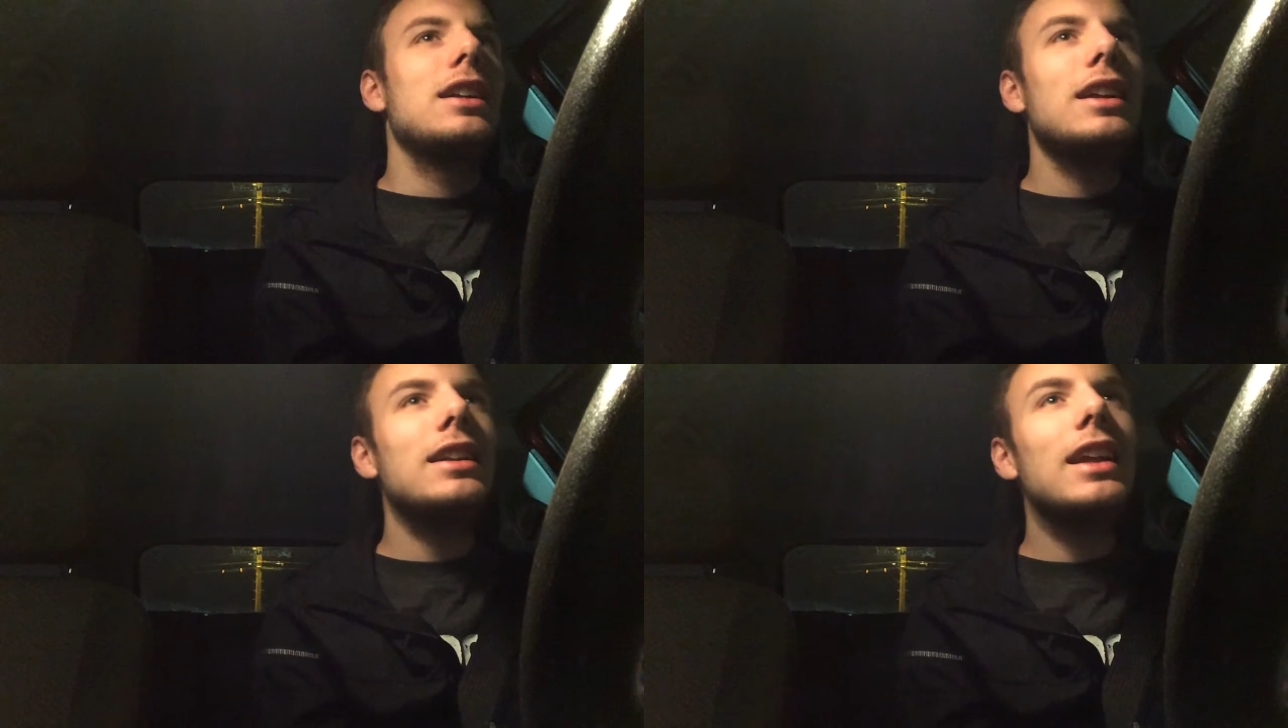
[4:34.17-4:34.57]

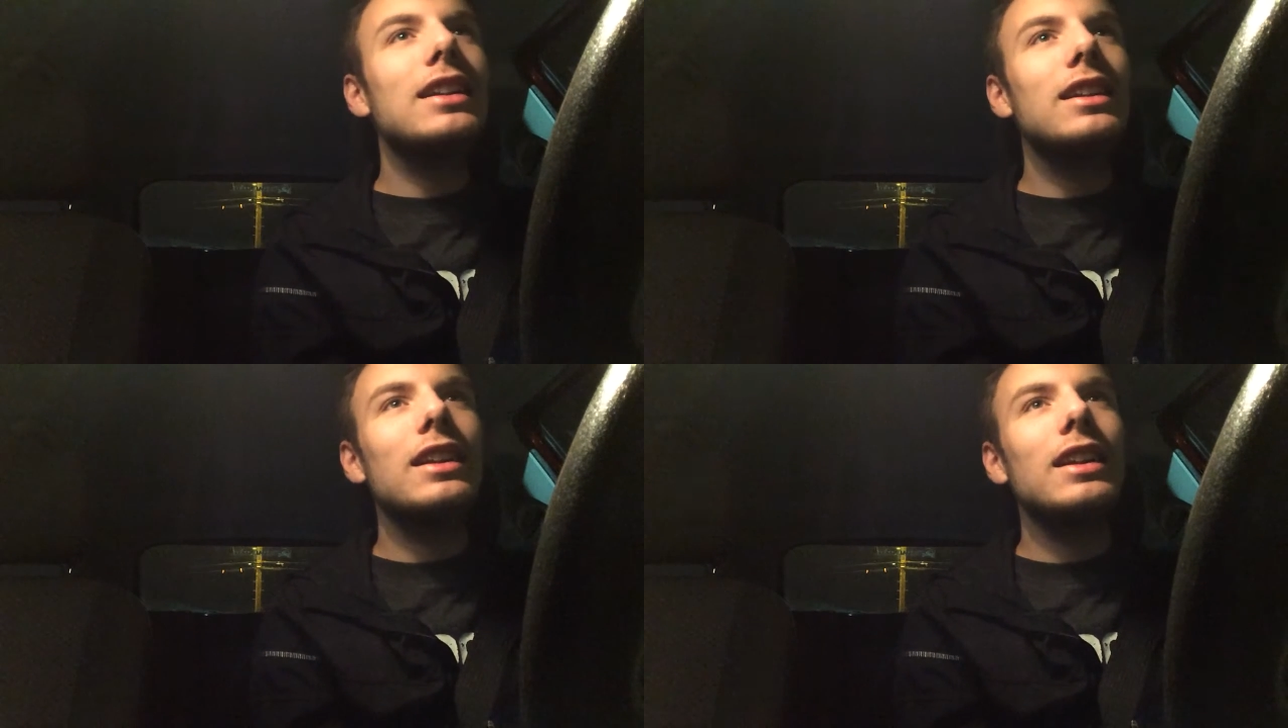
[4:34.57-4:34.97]
And
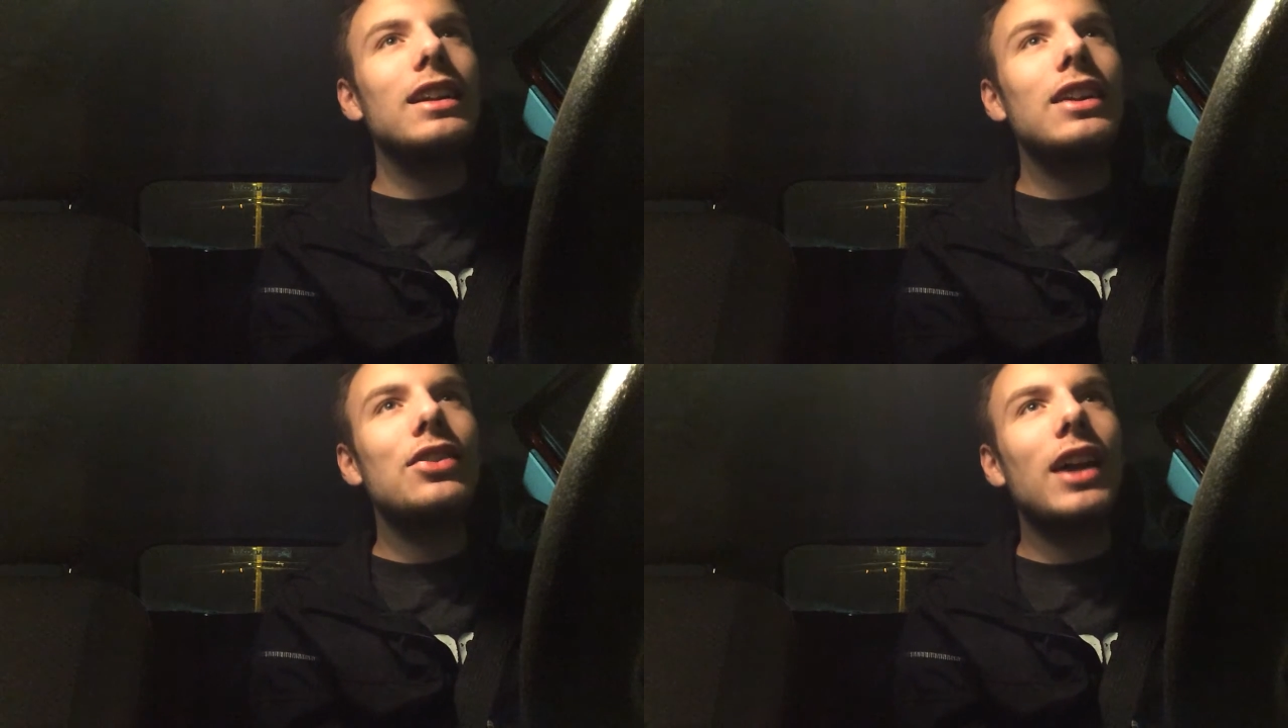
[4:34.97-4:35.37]
then
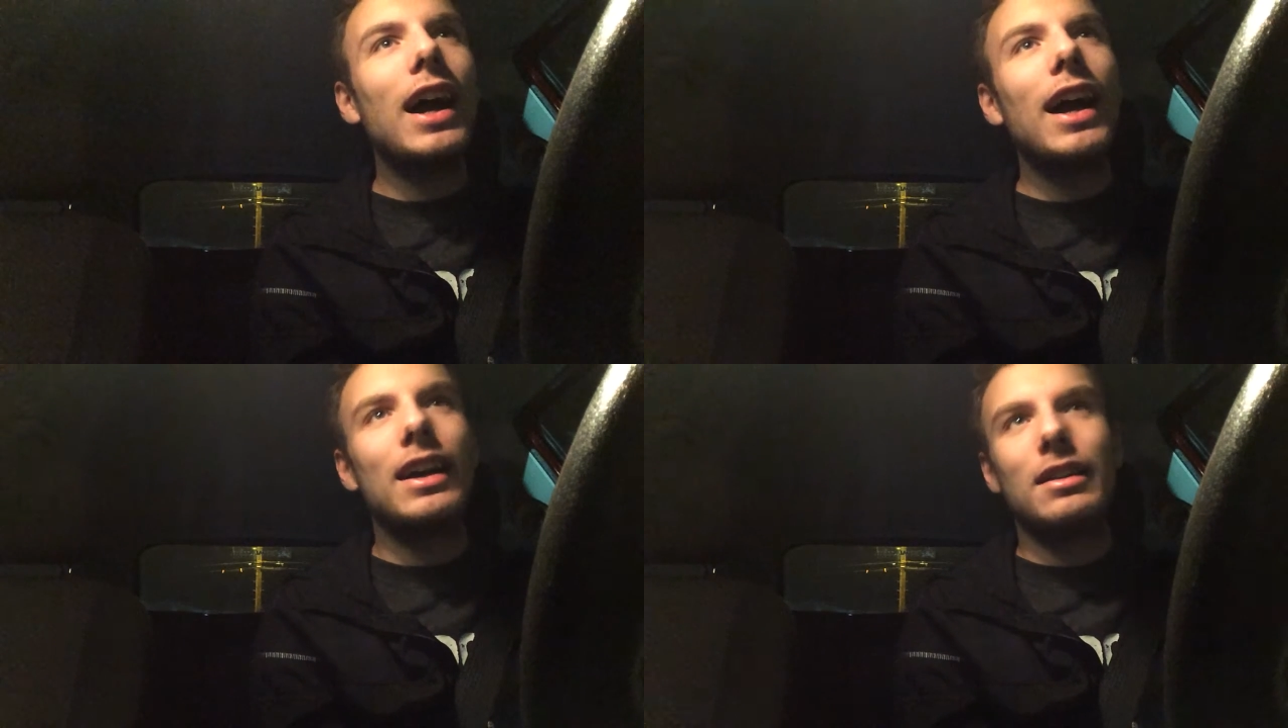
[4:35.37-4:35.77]
this
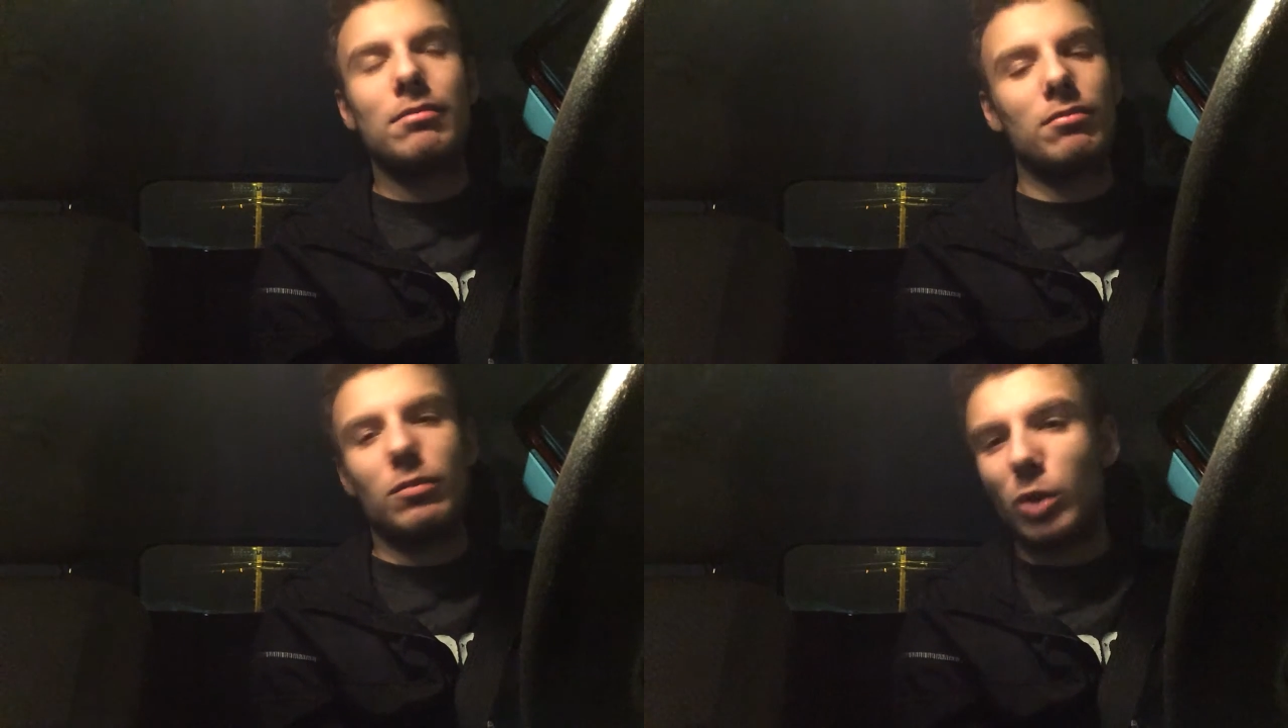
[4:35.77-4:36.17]
guy,
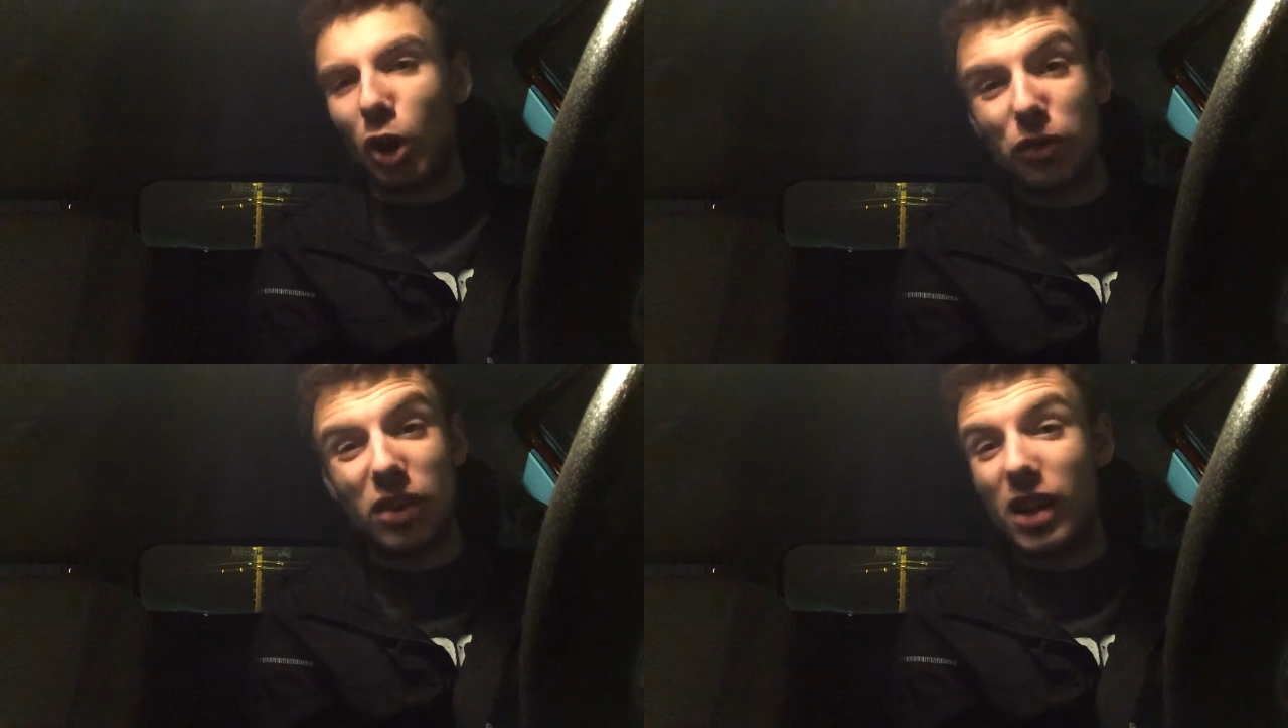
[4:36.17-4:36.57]

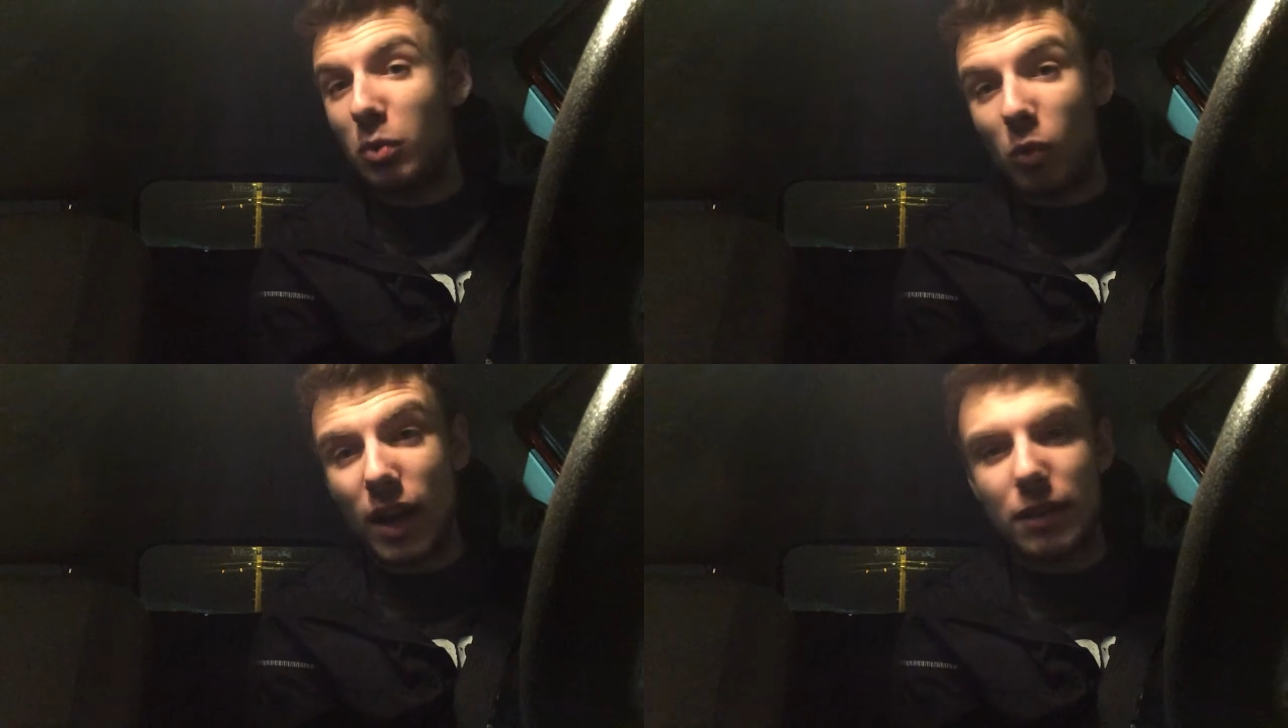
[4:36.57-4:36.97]

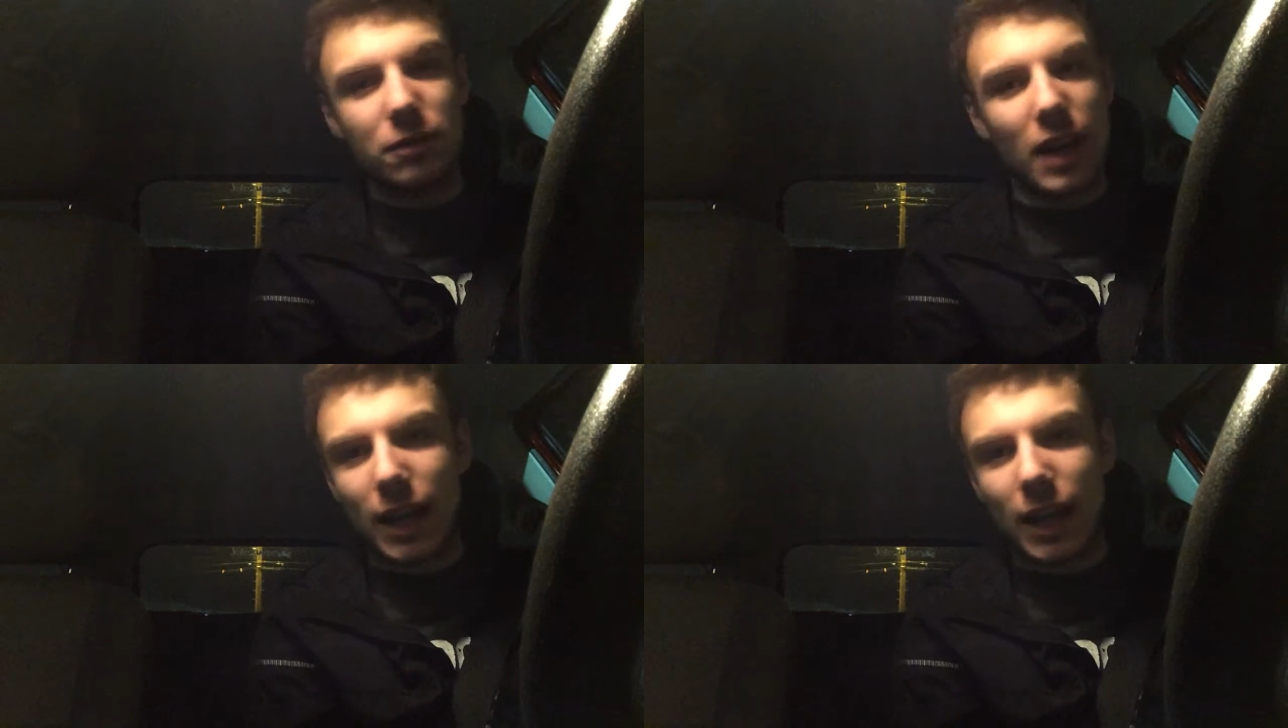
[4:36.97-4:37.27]
girlfriend, wife,